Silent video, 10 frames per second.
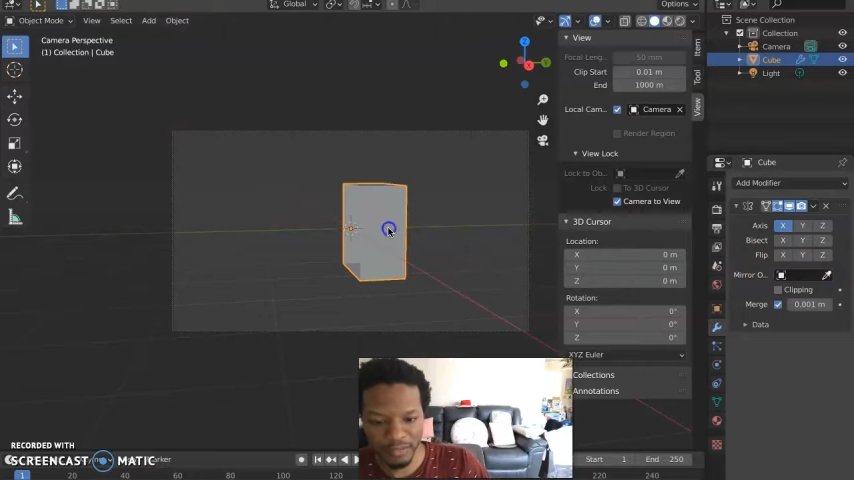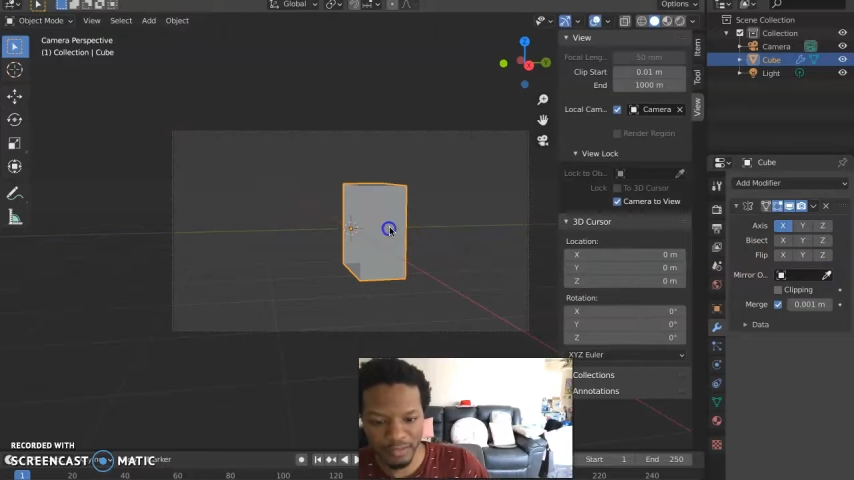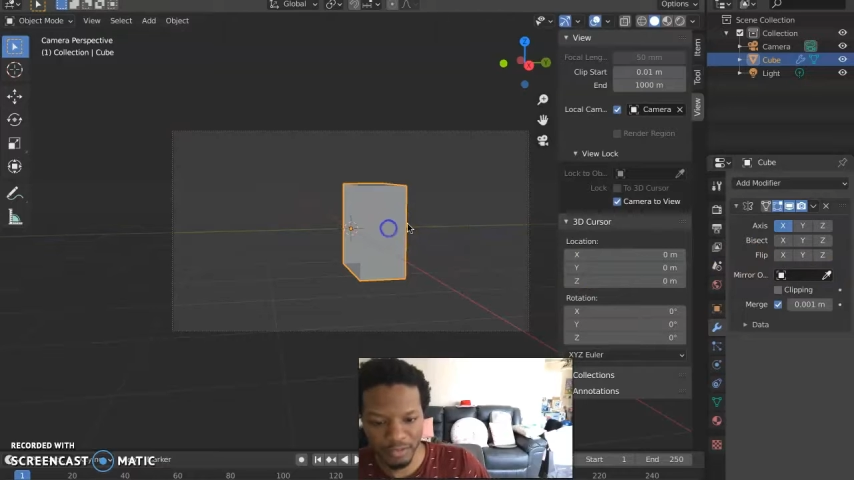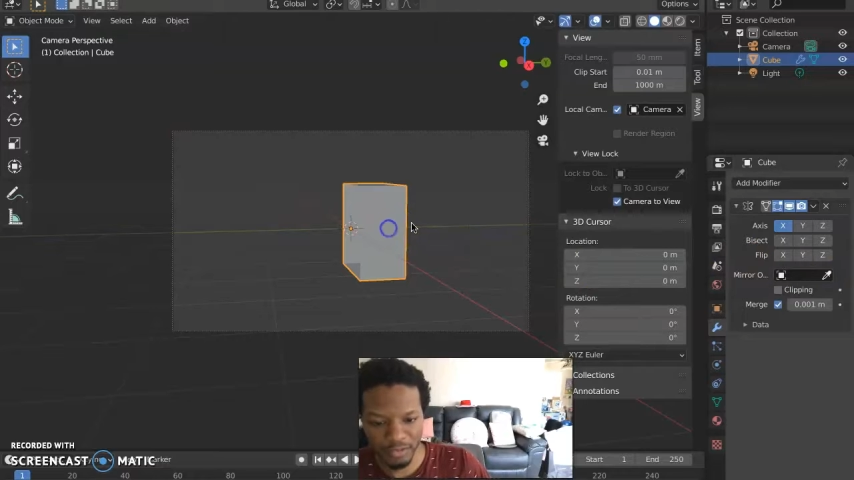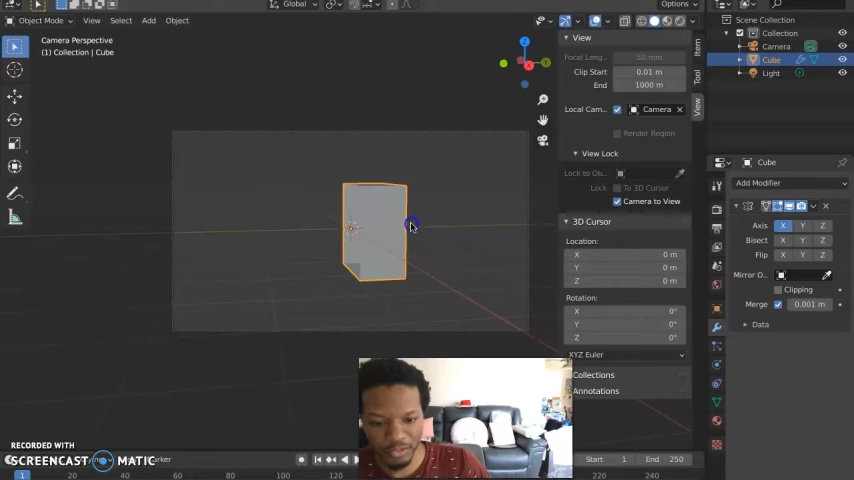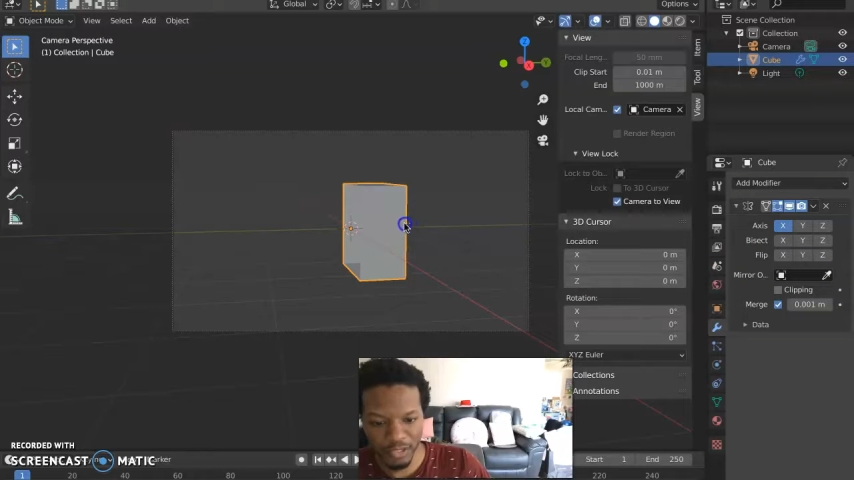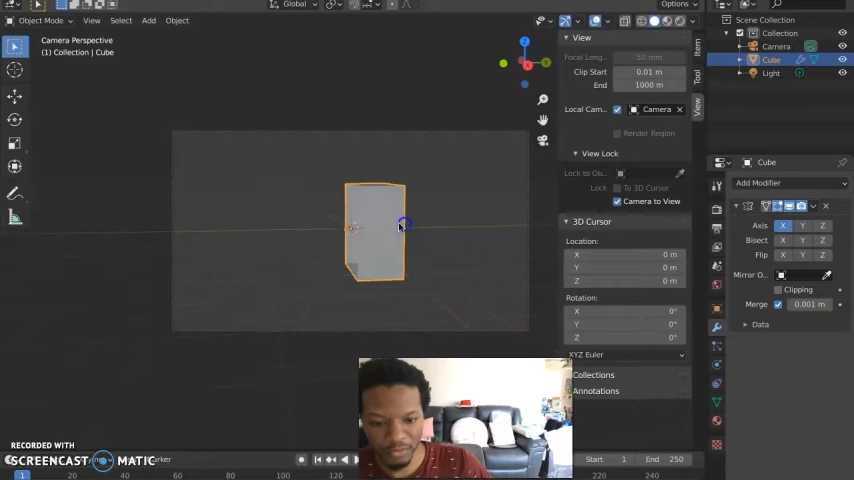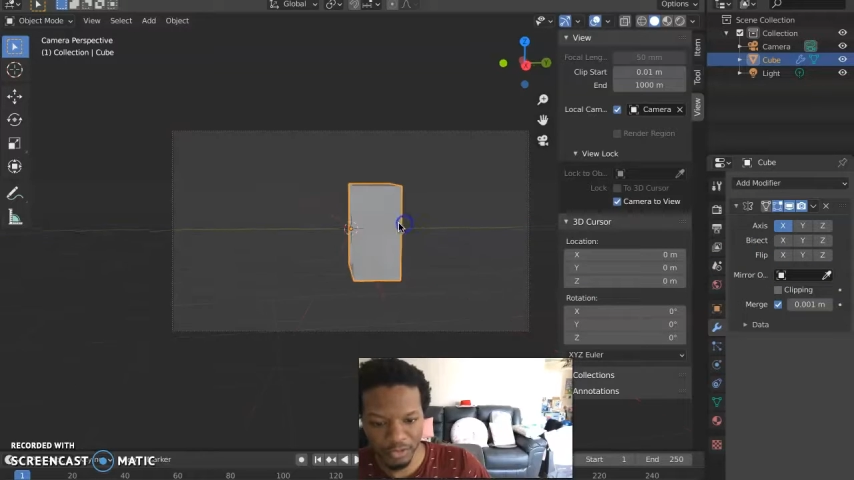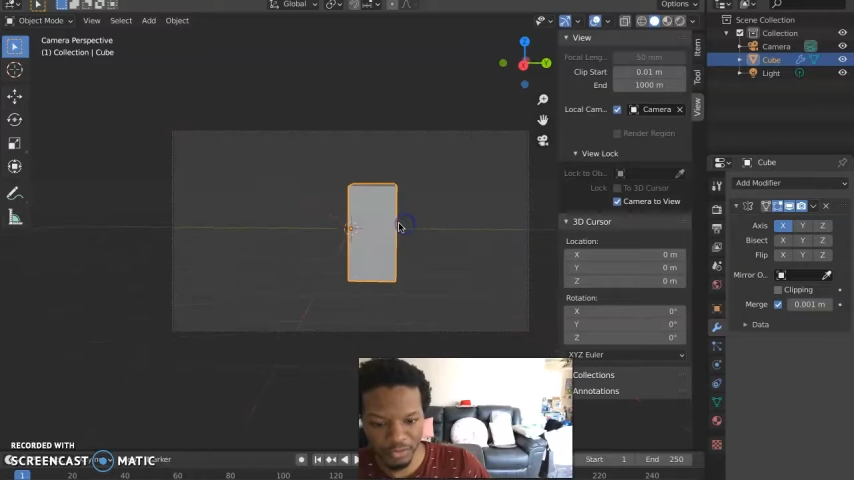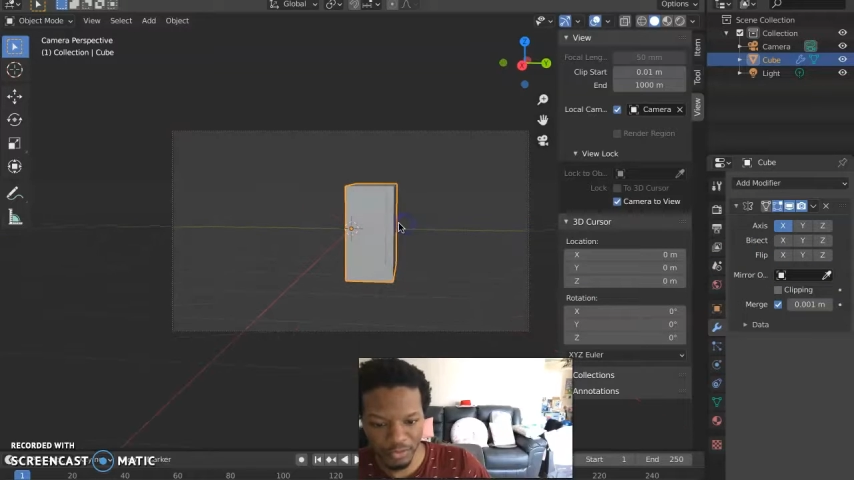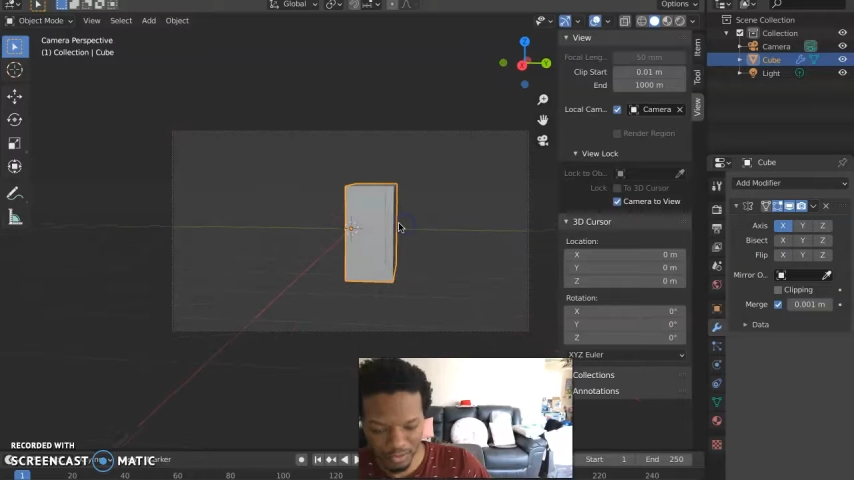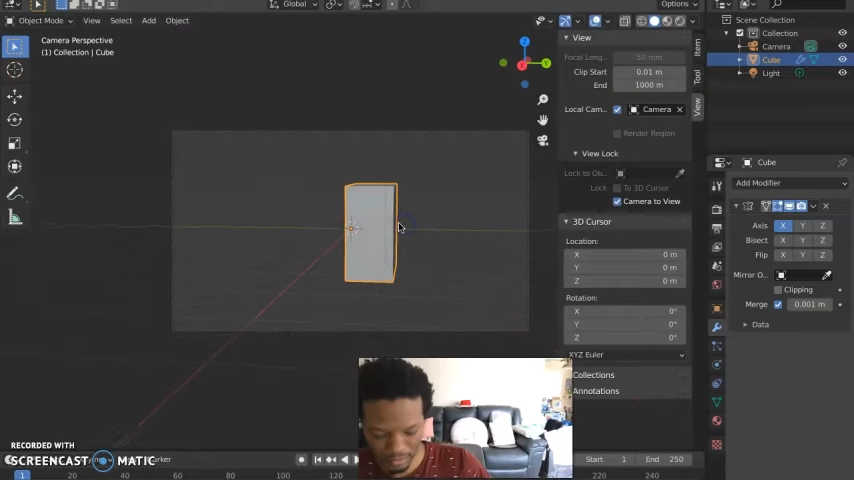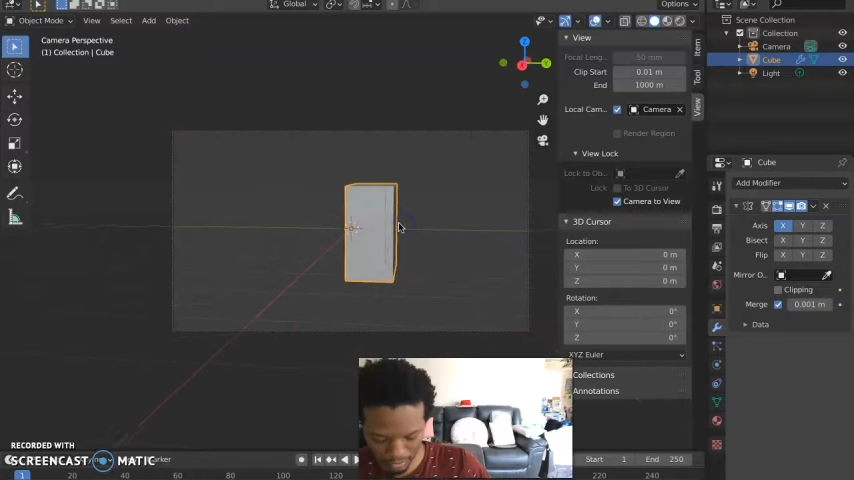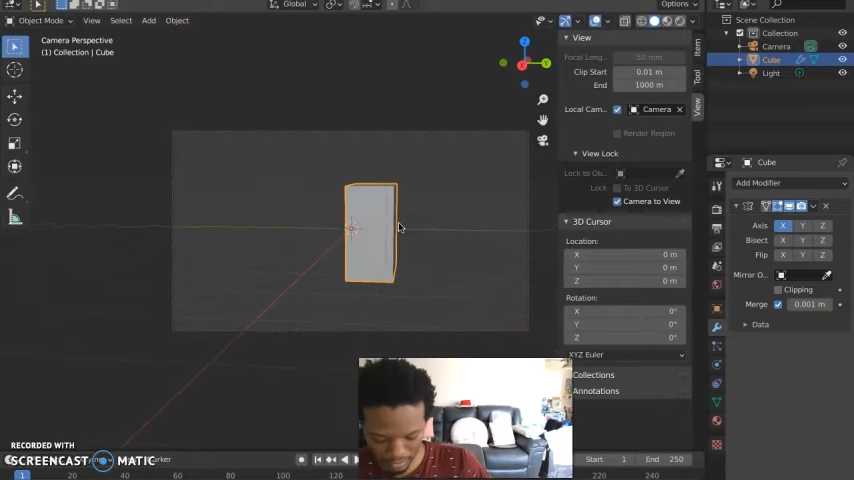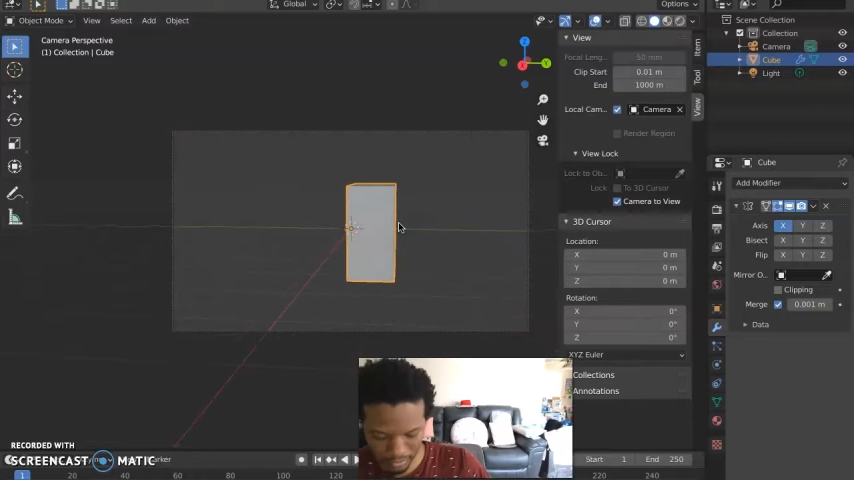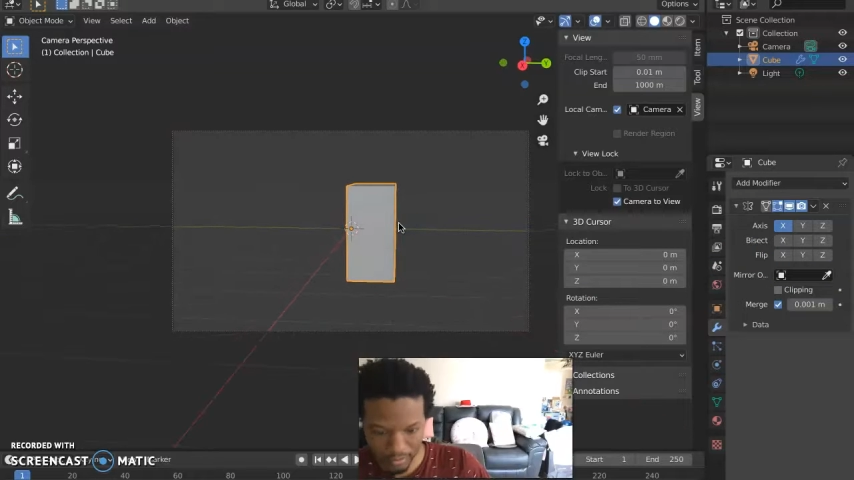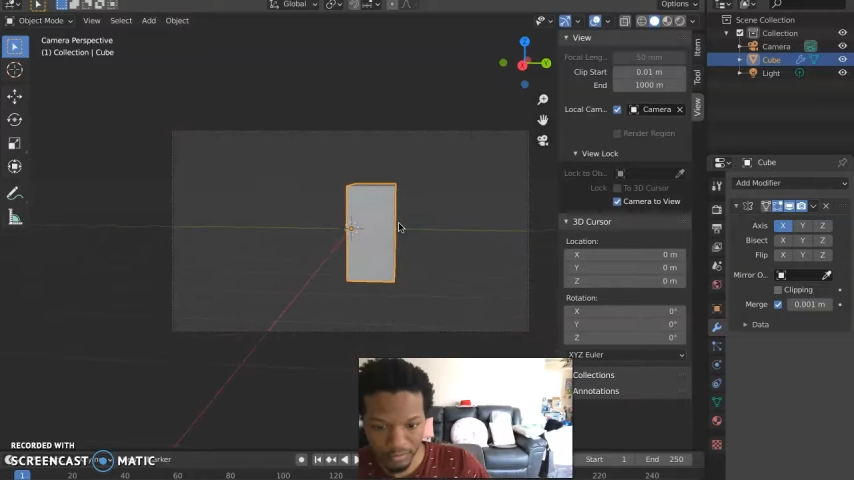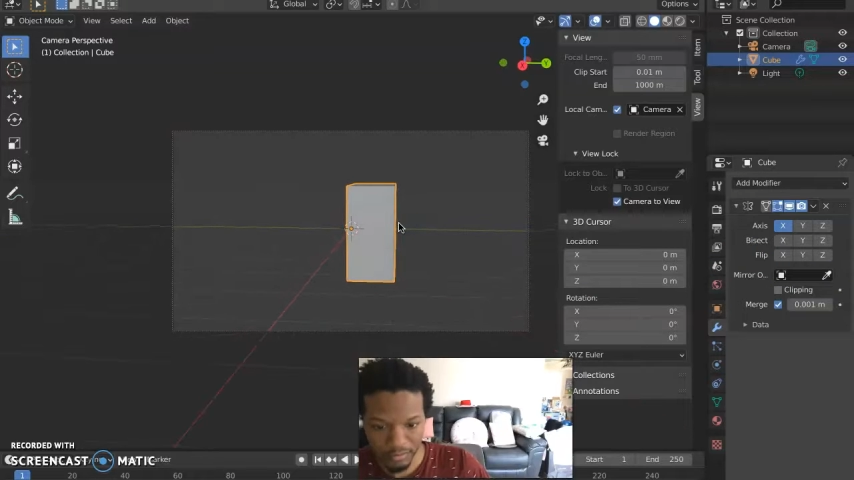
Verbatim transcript: It's going to troubleshoot this.